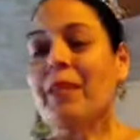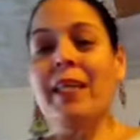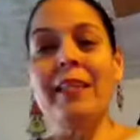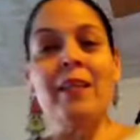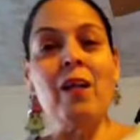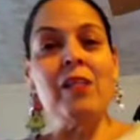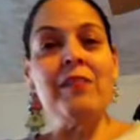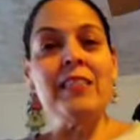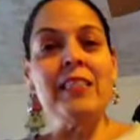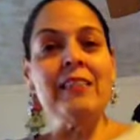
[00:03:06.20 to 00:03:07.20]
and then all of
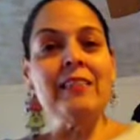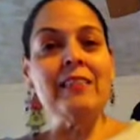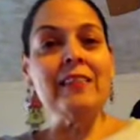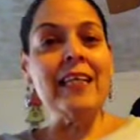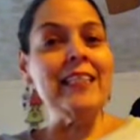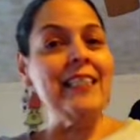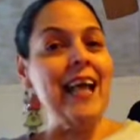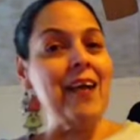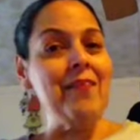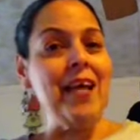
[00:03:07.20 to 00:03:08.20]
a sudden I didn't
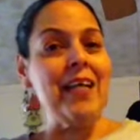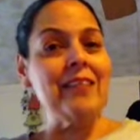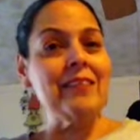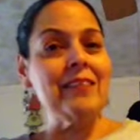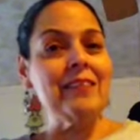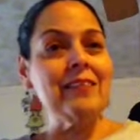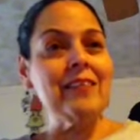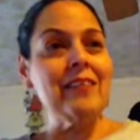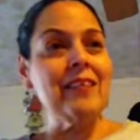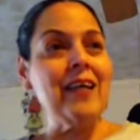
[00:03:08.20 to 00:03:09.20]
have that.
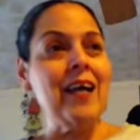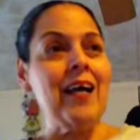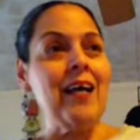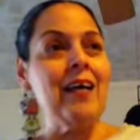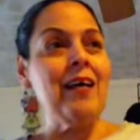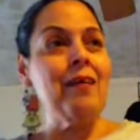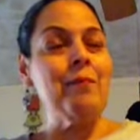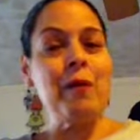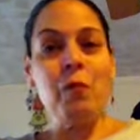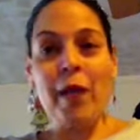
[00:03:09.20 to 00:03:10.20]
Uh,
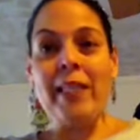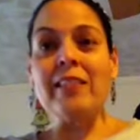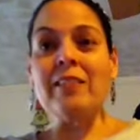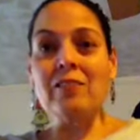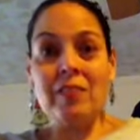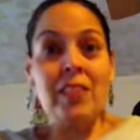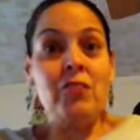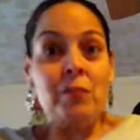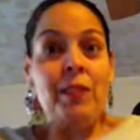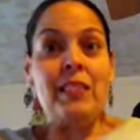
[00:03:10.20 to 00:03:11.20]
my weight
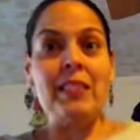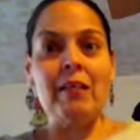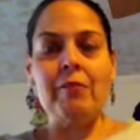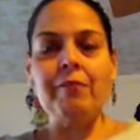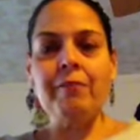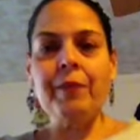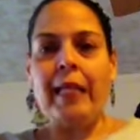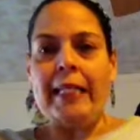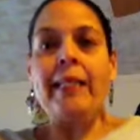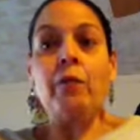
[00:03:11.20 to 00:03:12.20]
distributed itself.
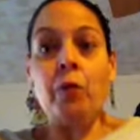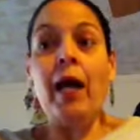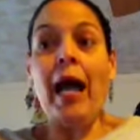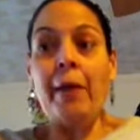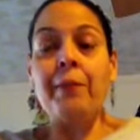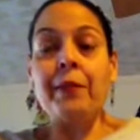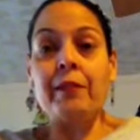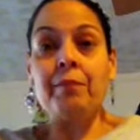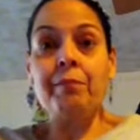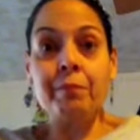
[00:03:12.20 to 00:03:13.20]
And it will
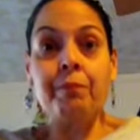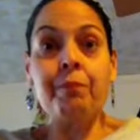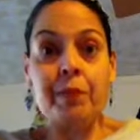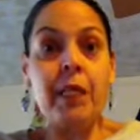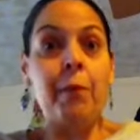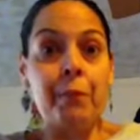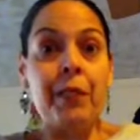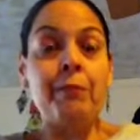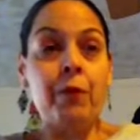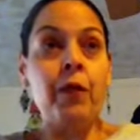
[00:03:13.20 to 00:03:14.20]
happen. Some
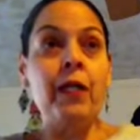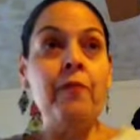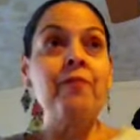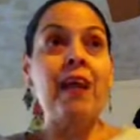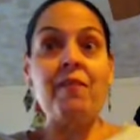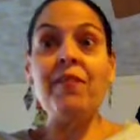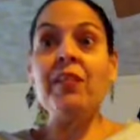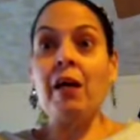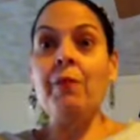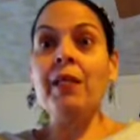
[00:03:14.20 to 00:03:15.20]
people that
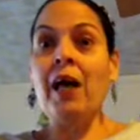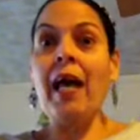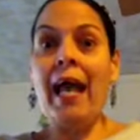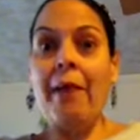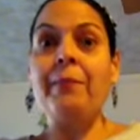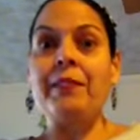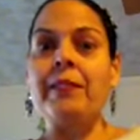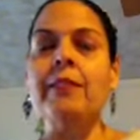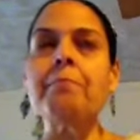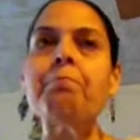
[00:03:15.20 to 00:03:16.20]
phenomenon
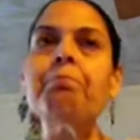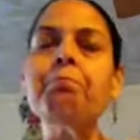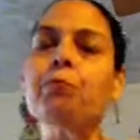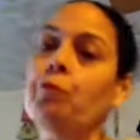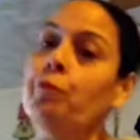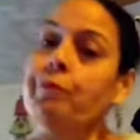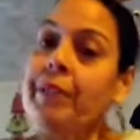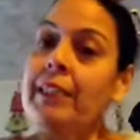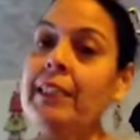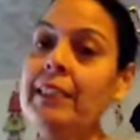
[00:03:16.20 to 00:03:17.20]
happens.
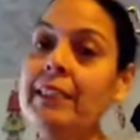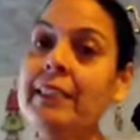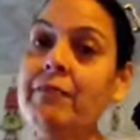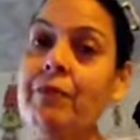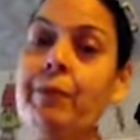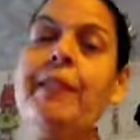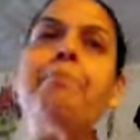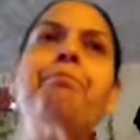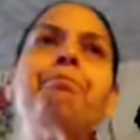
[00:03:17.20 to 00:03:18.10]
At least it did for me.